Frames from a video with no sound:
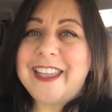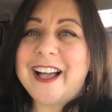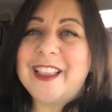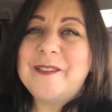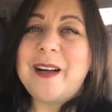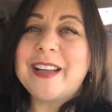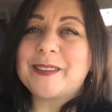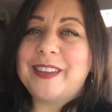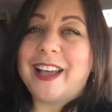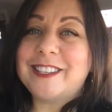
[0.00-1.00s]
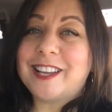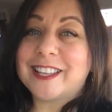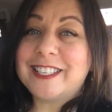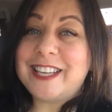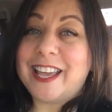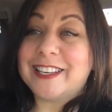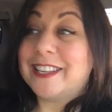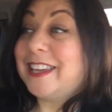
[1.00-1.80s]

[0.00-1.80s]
Hey y'all, and welcome to Hot Chocolate Chat.